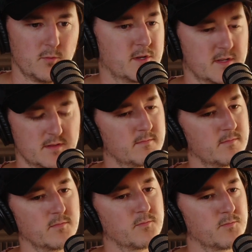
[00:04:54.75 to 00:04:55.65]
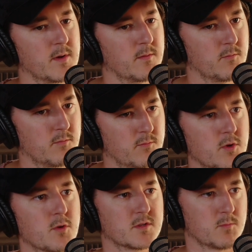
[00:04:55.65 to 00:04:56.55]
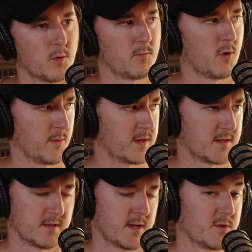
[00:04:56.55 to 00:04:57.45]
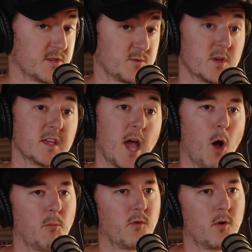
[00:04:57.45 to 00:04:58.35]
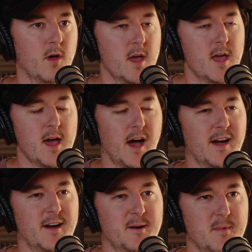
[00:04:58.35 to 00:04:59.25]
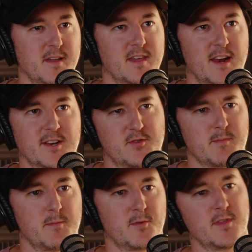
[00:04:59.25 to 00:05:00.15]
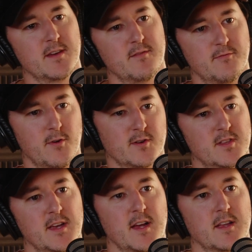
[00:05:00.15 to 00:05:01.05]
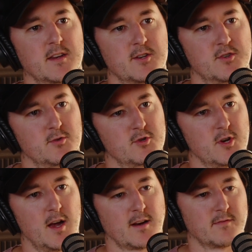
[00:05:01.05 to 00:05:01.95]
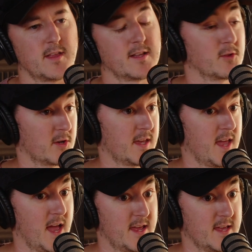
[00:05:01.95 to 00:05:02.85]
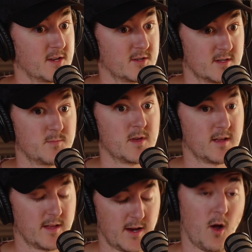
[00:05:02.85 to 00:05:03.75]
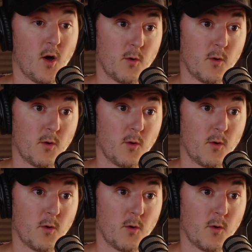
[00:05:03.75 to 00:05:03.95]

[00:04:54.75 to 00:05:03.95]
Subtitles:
which is been used more and more recently, which is really helpful. And then I just remember the first like initial shock of like looking at it and just being like,